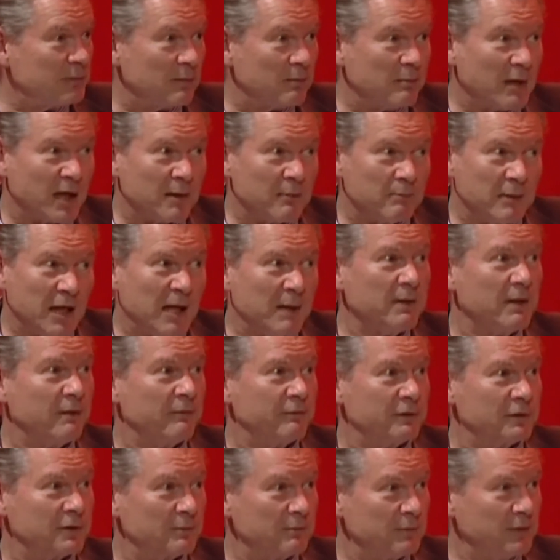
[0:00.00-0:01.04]
and, and maybe
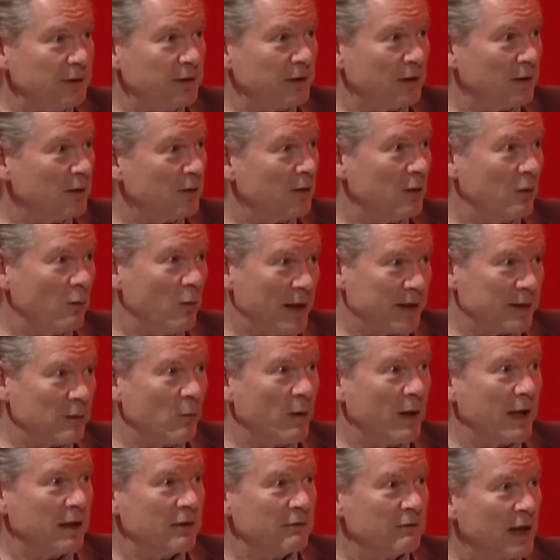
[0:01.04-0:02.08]
for you know quite a
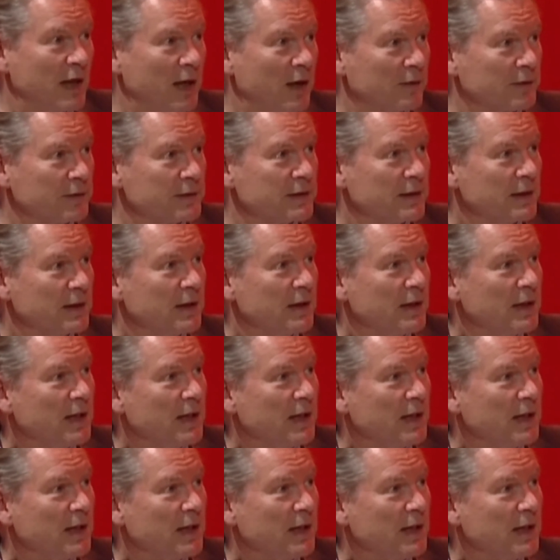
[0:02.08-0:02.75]
way around.